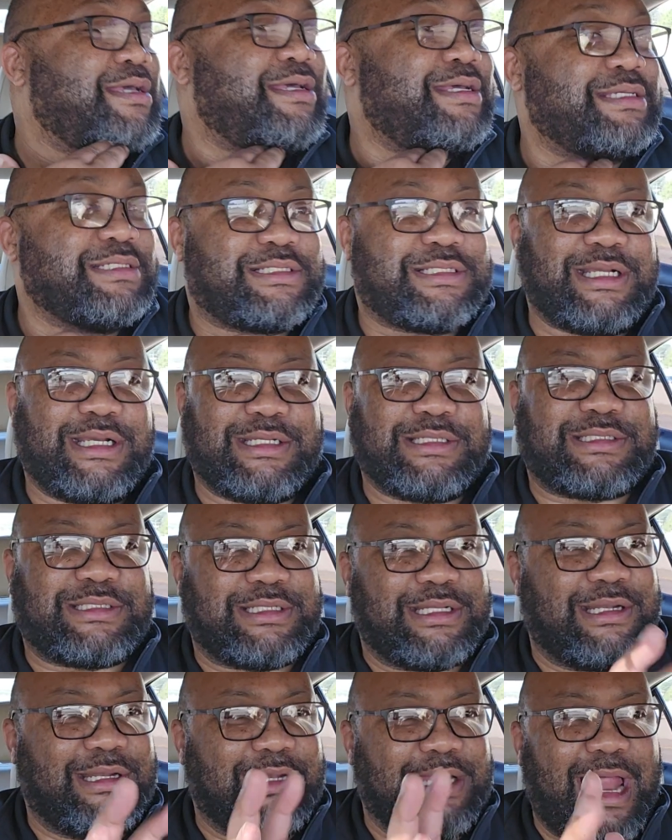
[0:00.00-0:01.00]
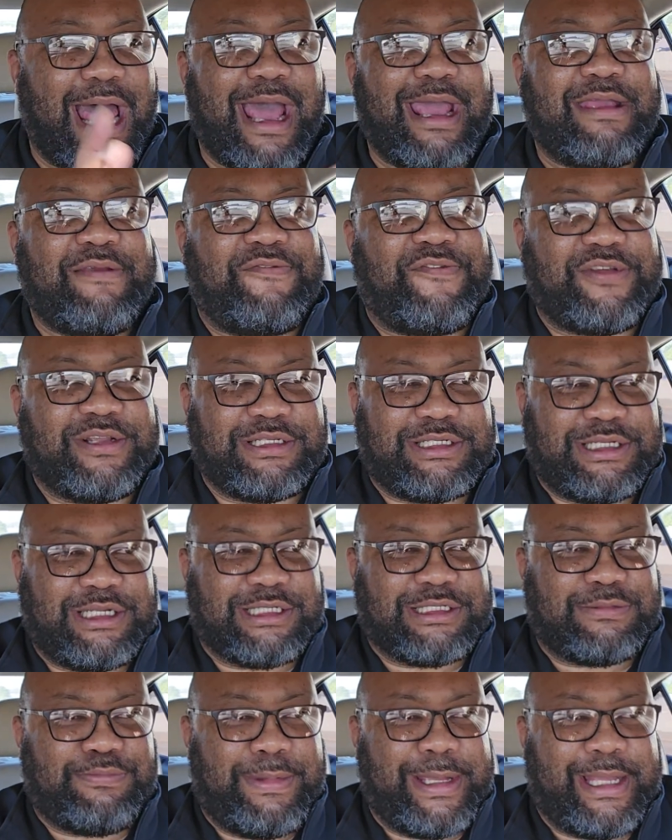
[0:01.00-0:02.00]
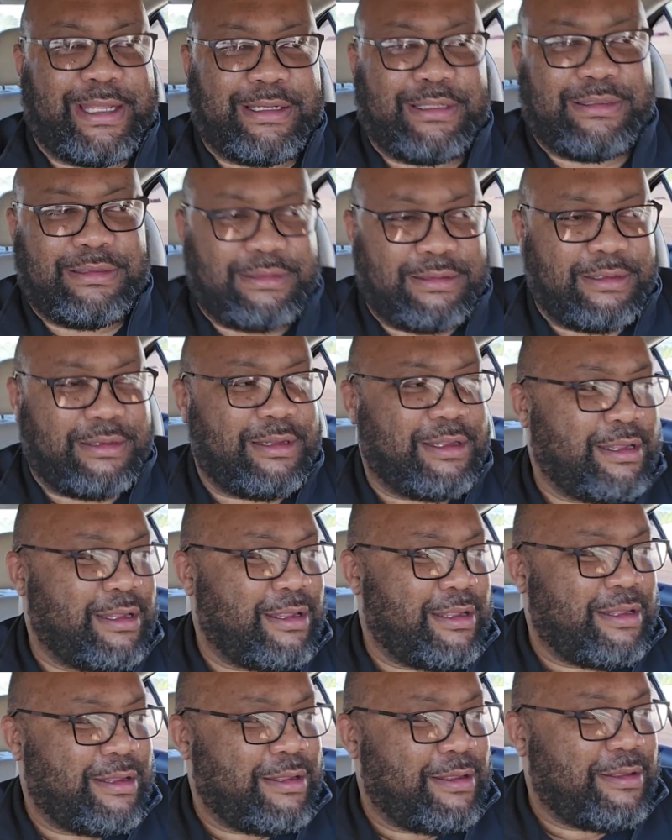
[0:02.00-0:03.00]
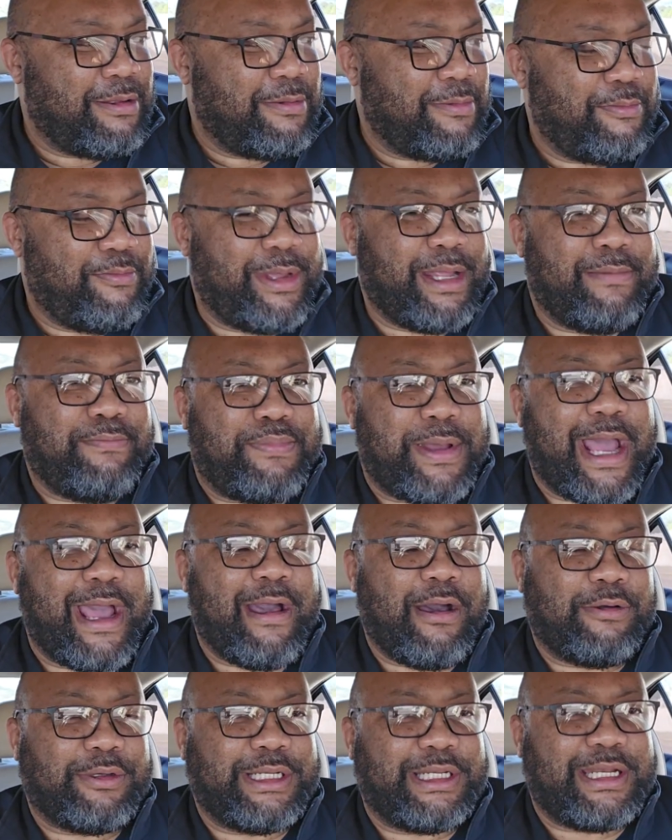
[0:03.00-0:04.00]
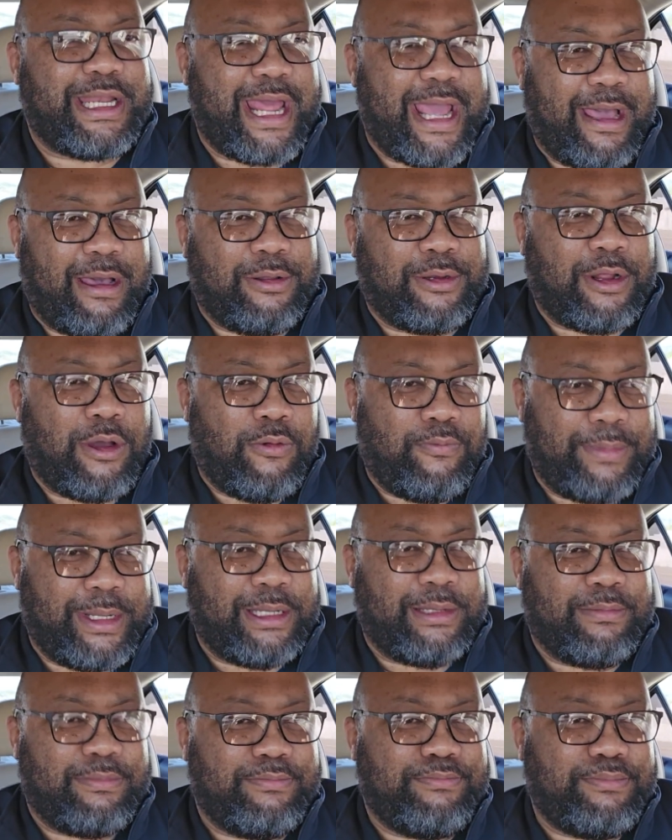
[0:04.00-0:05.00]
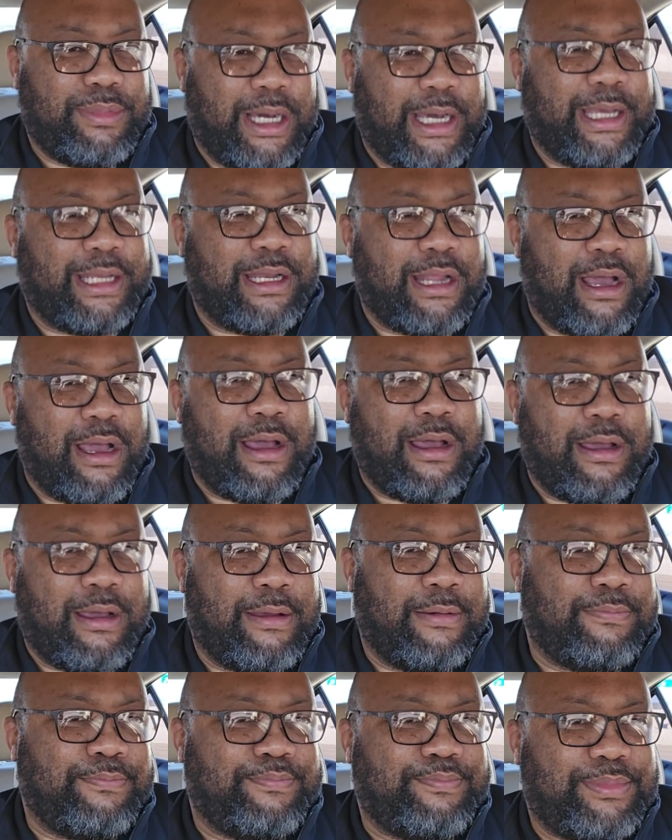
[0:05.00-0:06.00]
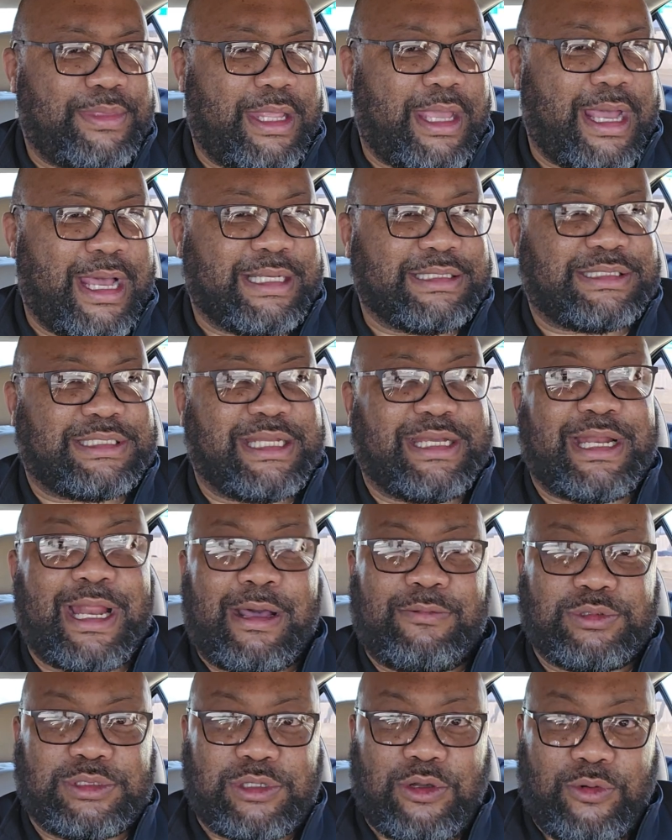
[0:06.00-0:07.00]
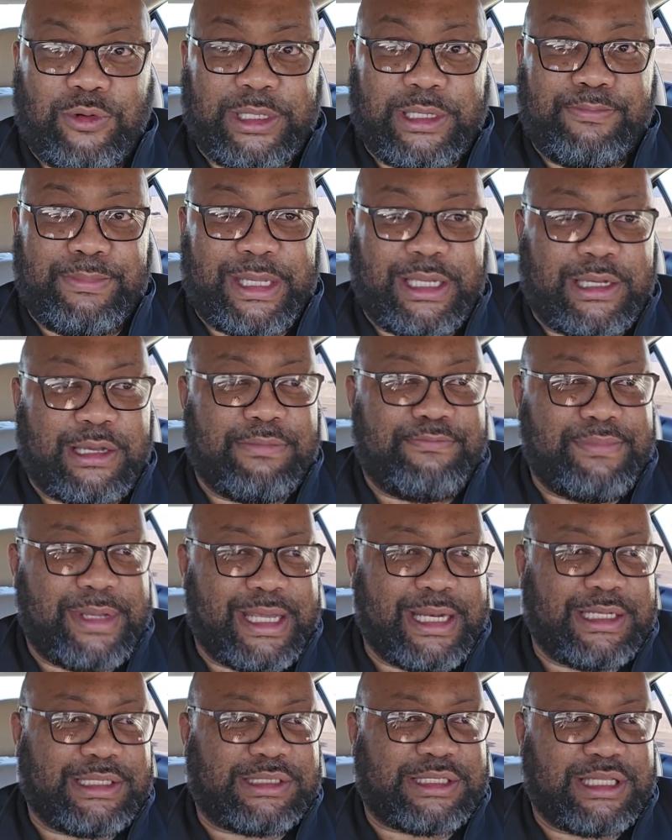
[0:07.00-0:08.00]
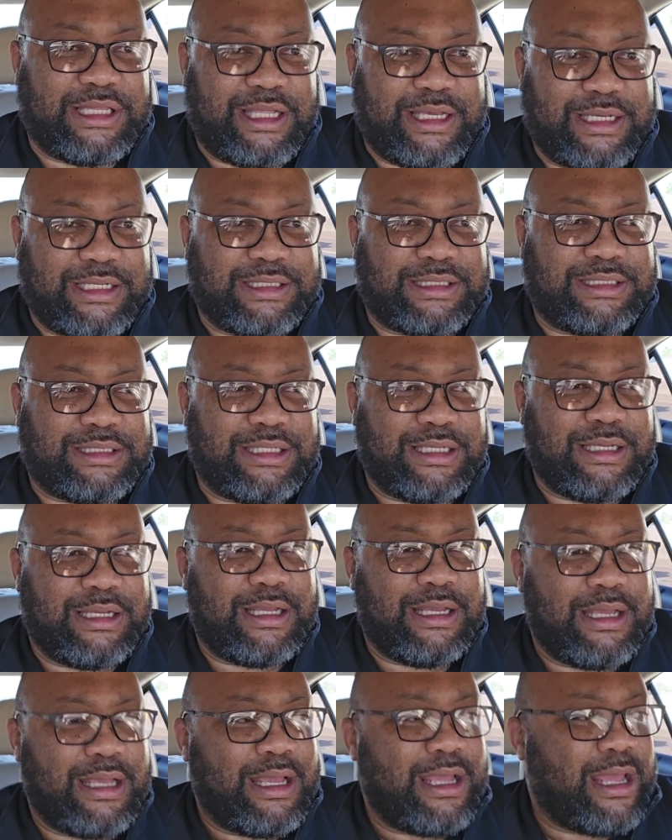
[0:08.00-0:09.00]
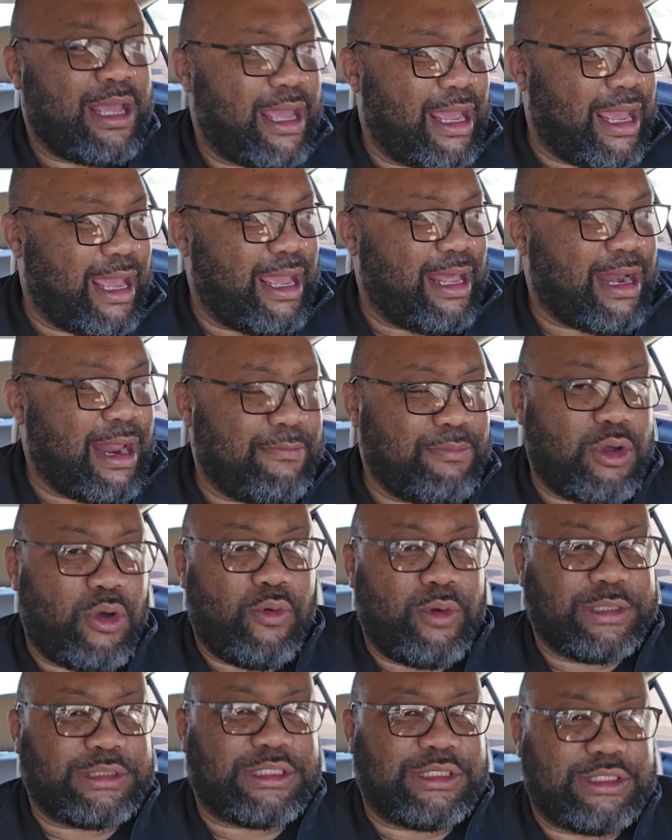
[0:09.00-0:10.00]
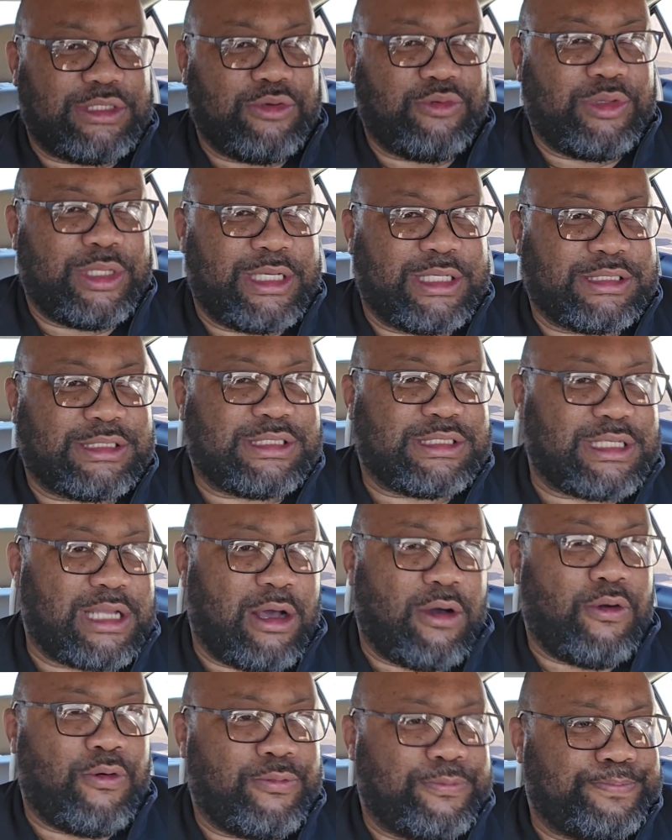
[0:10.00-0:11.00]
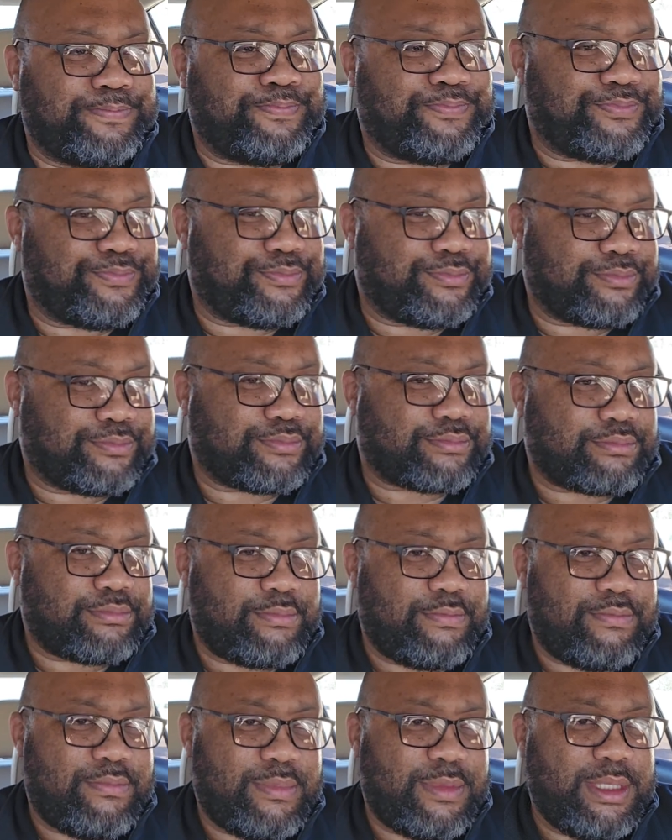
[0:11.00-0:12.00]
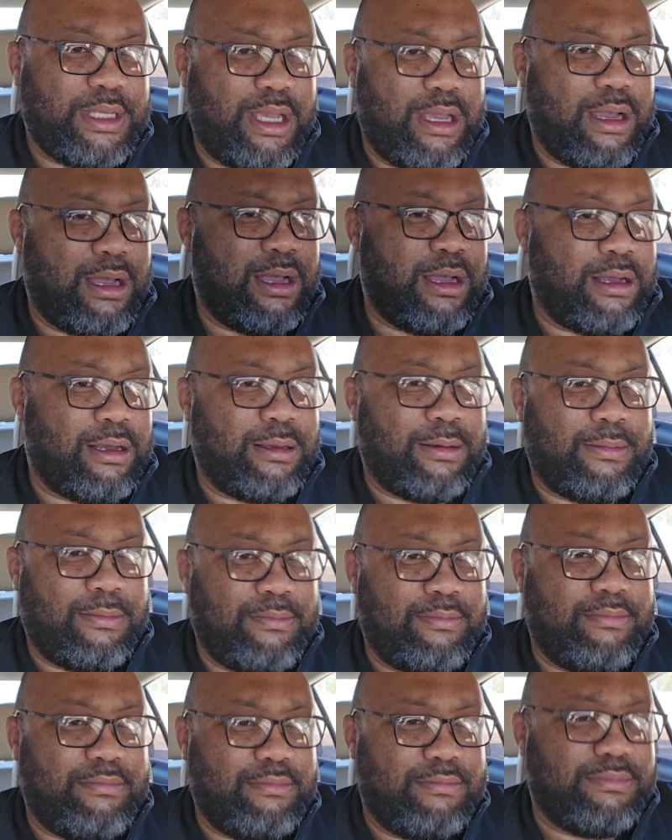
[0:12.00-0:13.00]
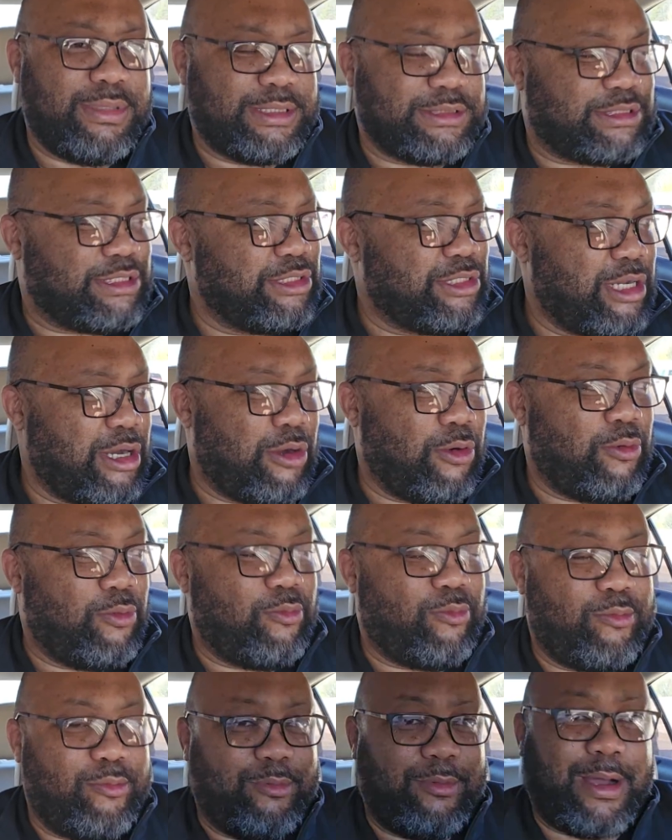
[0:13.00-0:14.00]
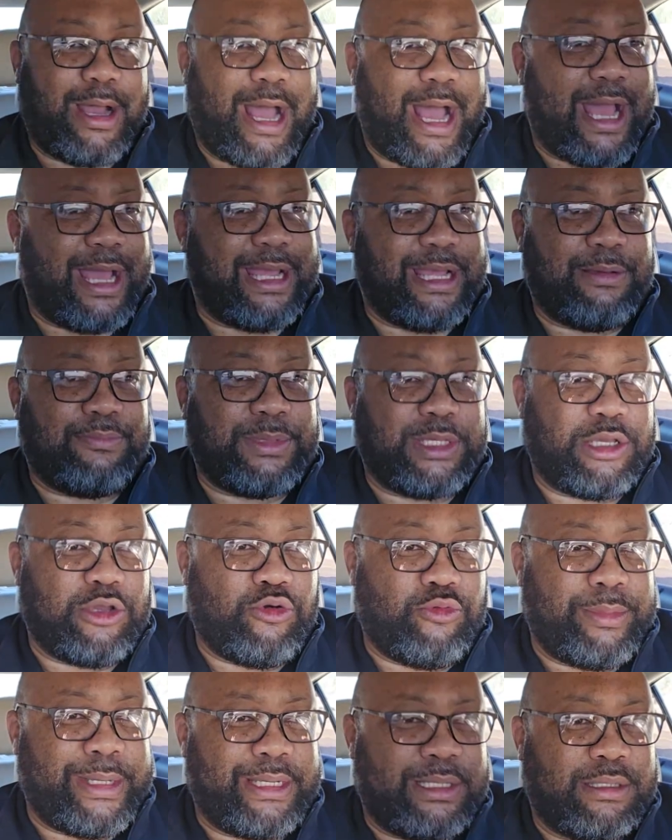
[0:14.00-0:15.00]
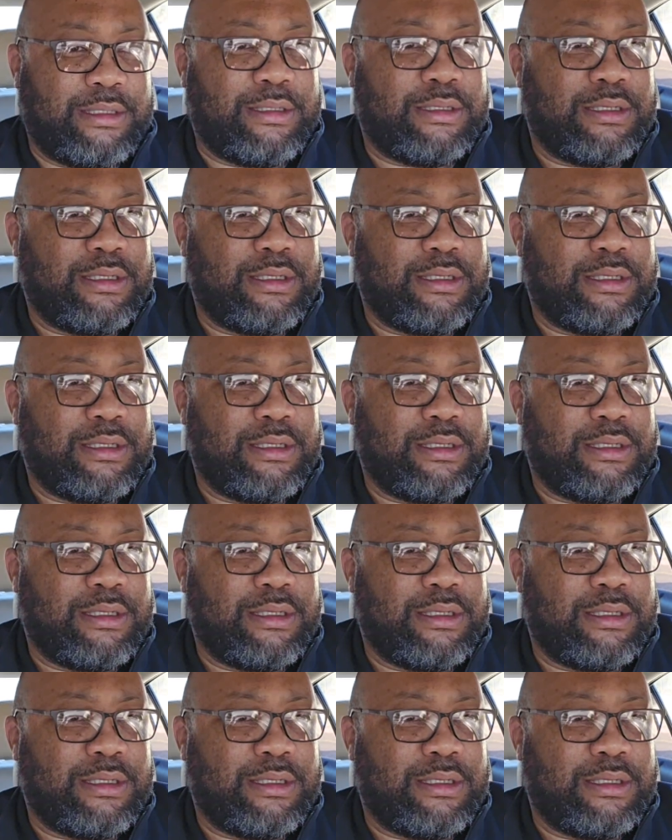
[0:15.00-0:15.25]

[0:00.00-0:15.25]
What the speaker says: It's just life. It's just been pounding down on me. But I said I was going to be committed to this, and I'm going to do this. So, but you know, I am human.